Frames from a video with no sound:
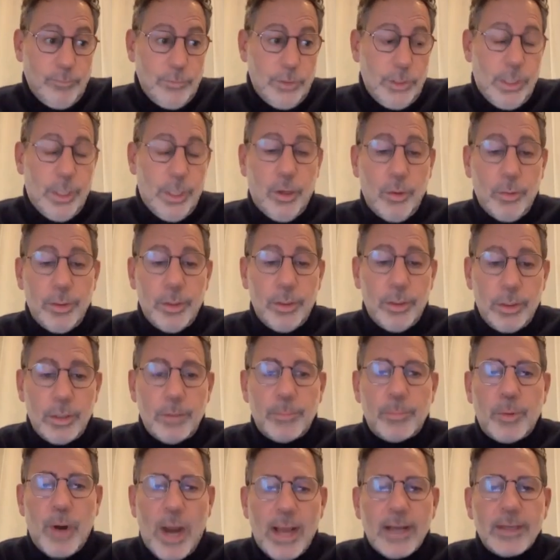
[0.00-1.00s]
the
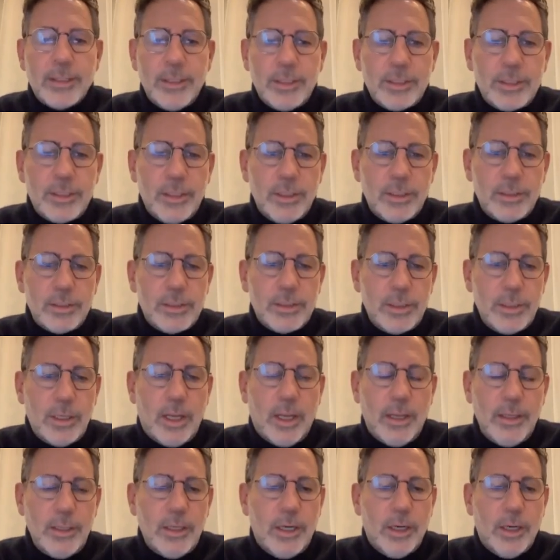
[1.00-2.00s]
practices
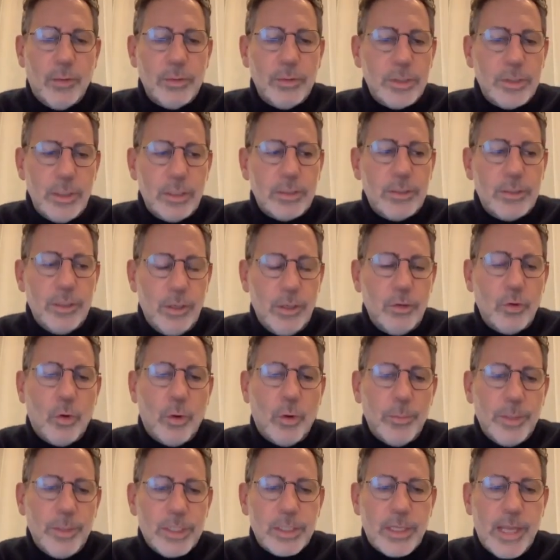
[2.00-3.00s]
is an
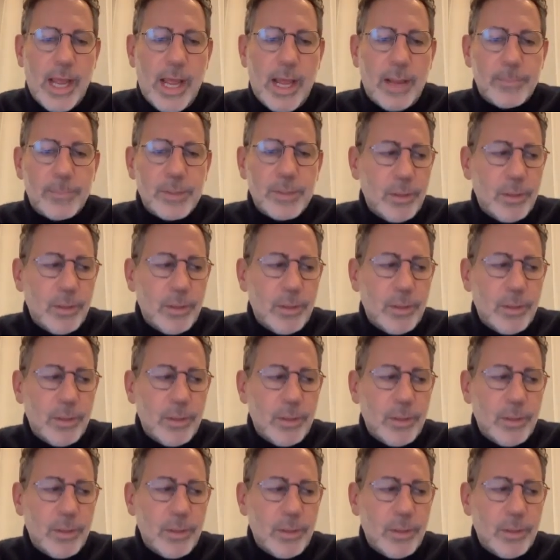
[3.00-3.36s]
enormous gap.